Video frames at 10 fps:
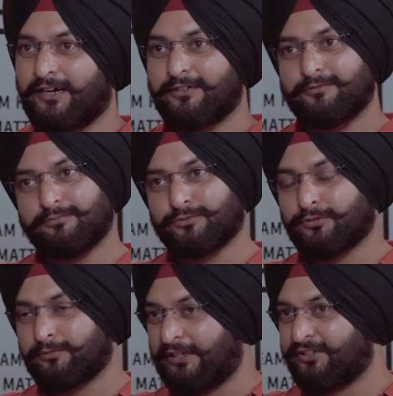Yeah.
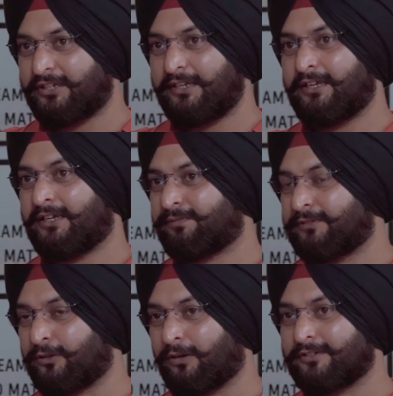So initially, if
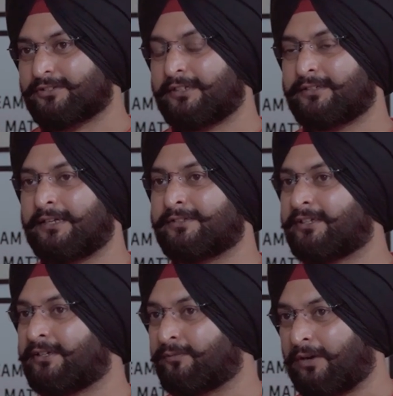the cost is, let's
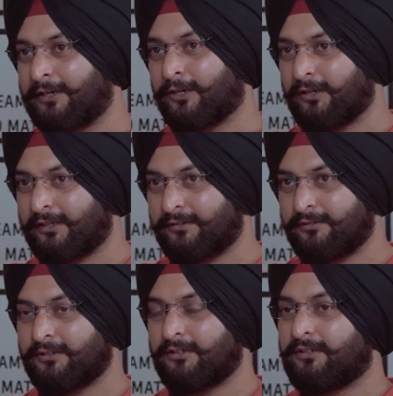say, $1,
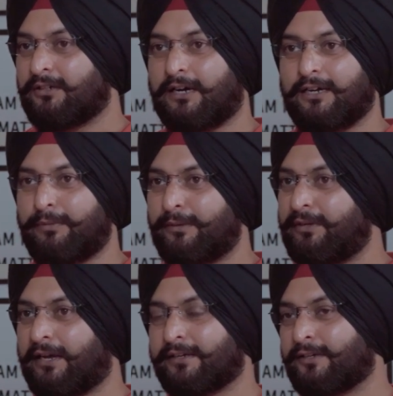and
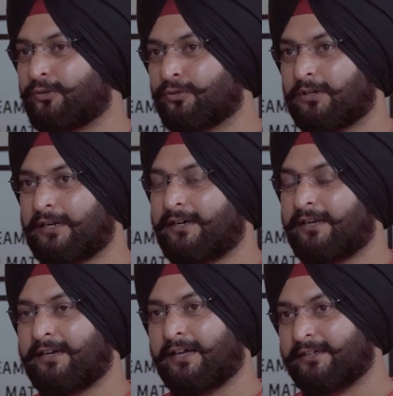maybe I can go ahead
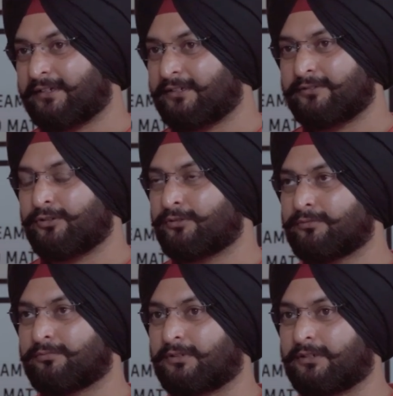and I can,
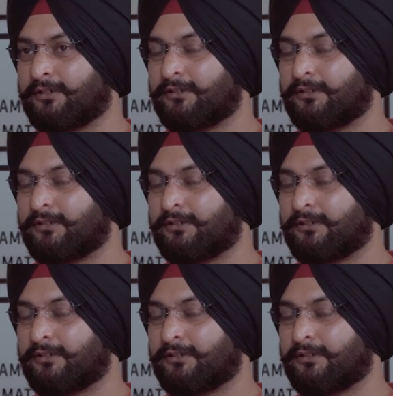do